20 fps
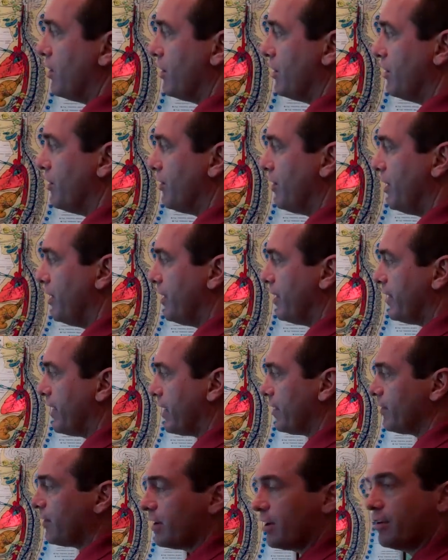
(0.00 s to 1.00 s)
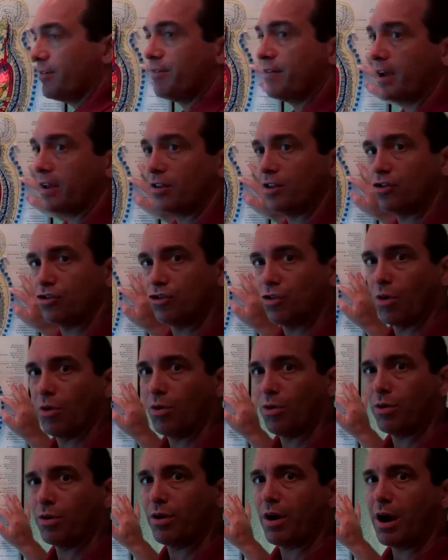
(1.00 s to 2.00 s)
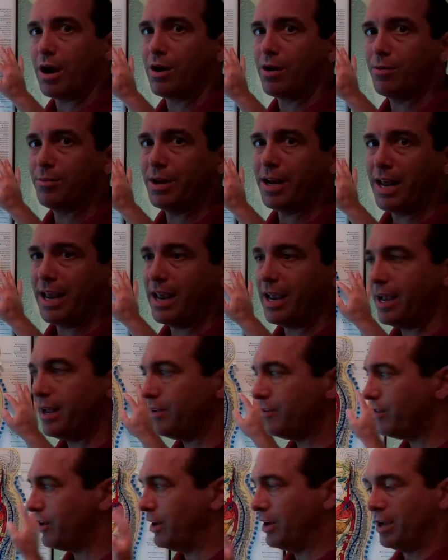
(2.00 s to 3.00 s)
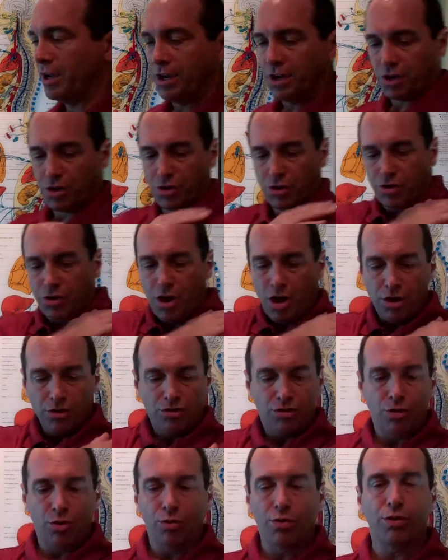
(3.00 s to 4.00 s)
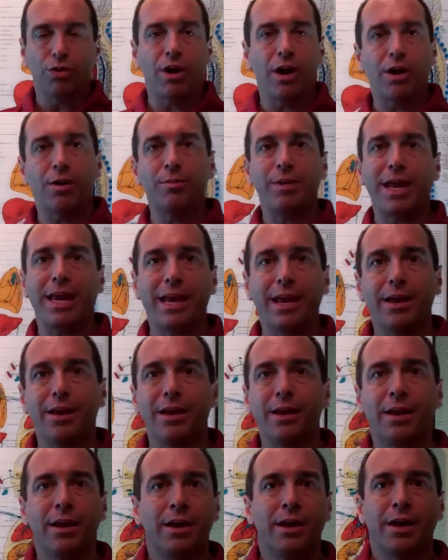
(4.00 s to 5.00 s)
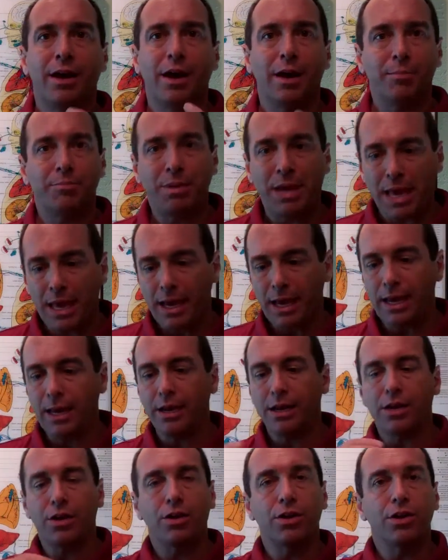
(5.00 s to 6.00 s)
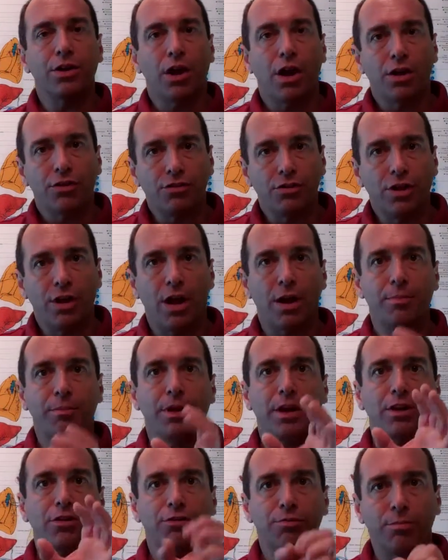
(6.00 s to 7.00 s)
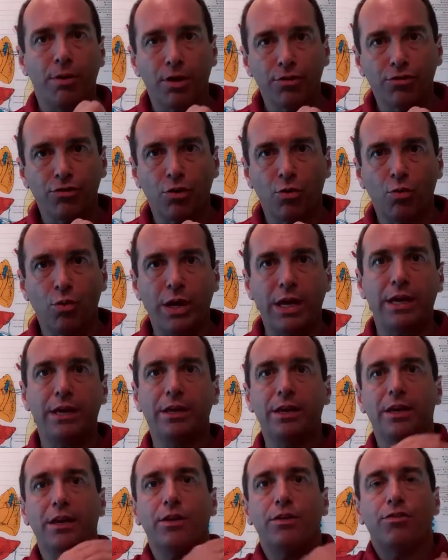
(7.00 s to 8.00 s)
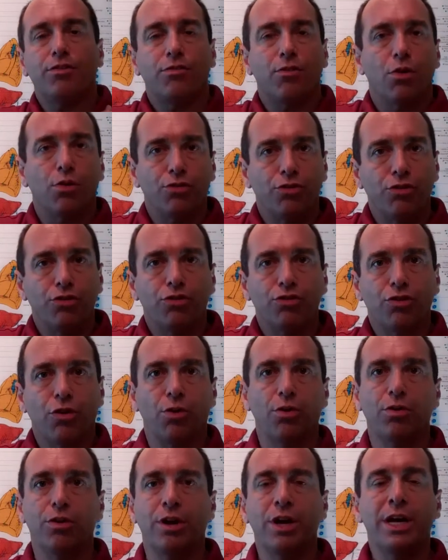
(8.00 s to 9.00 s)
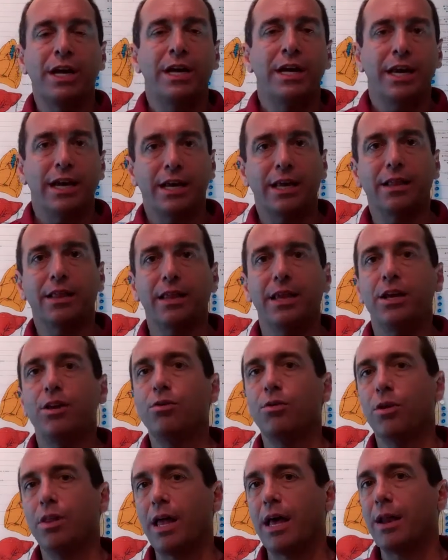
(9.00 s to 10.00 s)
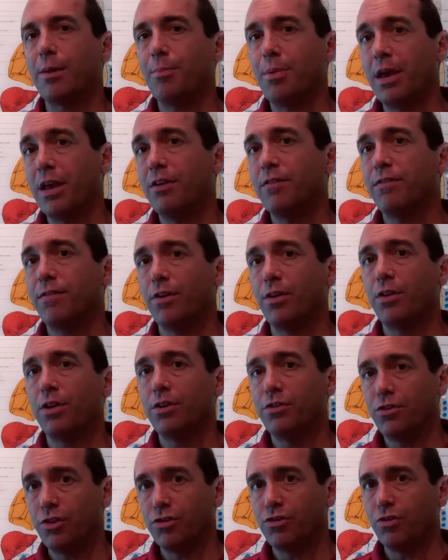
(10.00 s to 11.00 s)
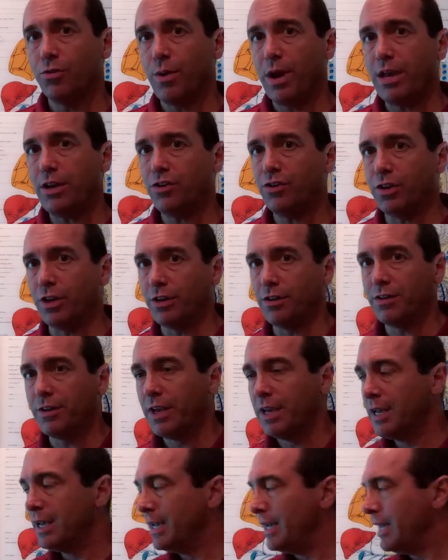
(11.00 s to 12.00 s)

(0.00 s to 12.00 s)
You can see that that's going to affect the shoulder, arm, and hands. It could cause shoulder, arm, hand pain. It could cause numbness, muscle weakness, frozen shoulder. It can lead to a lot of painful situations.